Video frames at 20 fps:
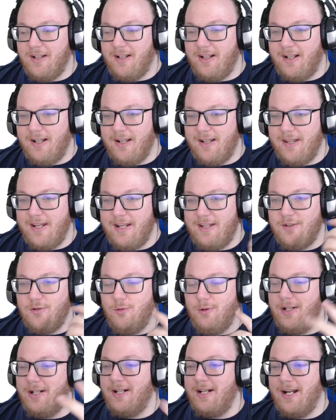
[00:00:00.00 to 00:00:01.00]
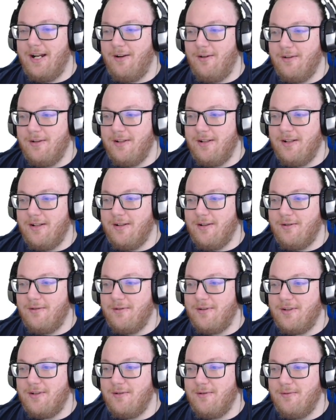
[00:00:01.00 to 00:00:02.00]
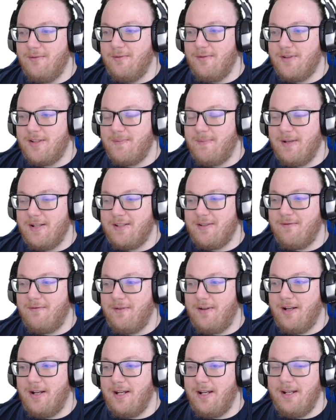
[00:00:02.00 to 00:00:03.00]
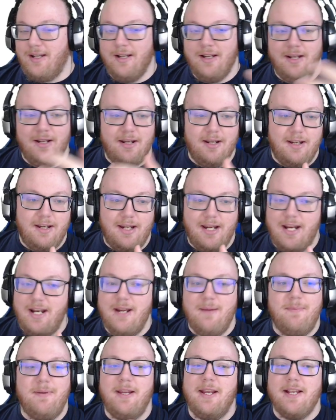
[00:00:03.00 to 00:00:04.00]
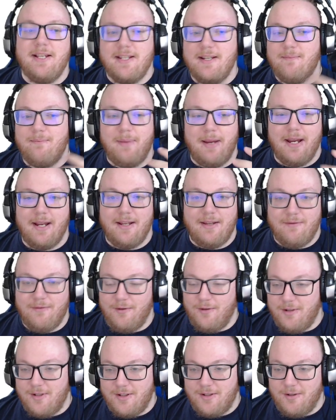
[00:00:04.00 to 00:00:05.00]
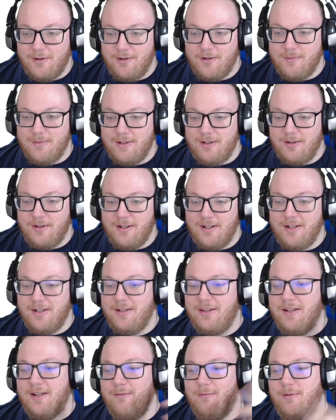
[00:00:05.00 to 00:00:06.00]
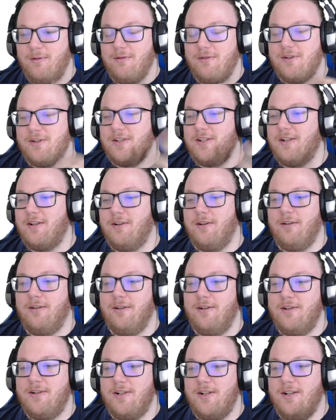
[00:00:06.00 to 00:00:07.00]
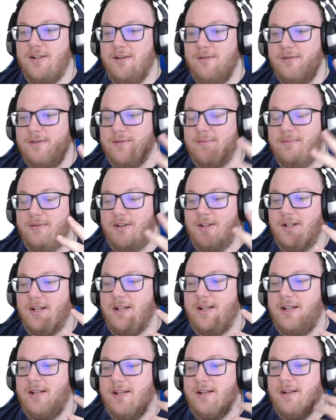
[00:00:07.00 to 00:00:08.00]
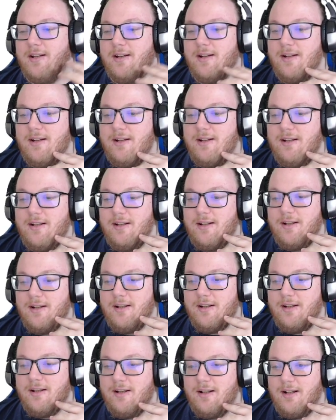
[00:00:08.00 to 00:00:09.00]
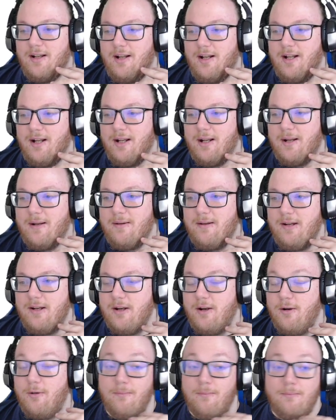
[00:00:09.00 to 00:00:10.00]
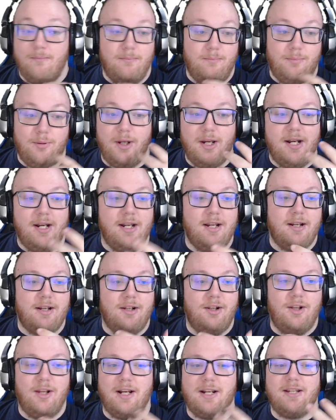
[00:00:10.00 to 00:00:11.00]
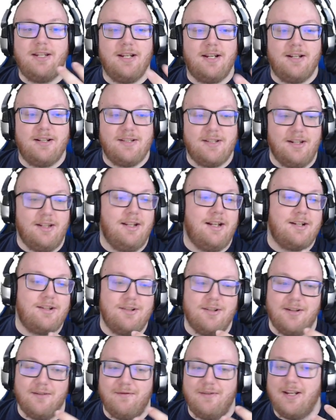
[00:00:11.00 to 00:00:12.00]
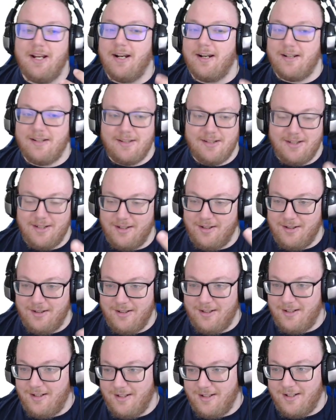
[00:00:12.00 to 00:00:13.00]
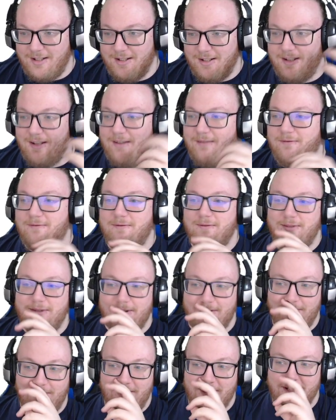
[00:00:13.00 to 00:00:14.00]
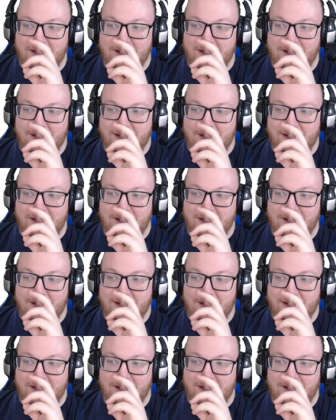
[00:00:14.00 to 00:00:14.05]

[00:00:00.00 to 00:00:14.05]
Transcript: uh, they tweeted out, you know, to specify, A D P isn't banned for this tournament or anything, we were just encouraging you to play, uh, you know, play an eclectic selection of decks tonight, like, if, so,